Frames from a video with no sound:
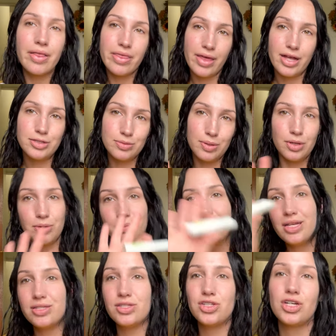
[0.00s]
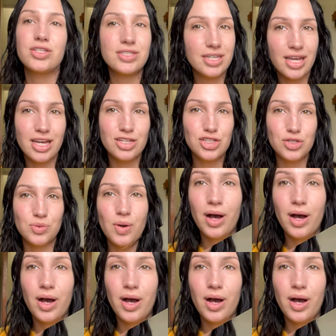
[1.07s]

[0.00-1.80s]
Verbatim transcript: That's what you missed just to catch you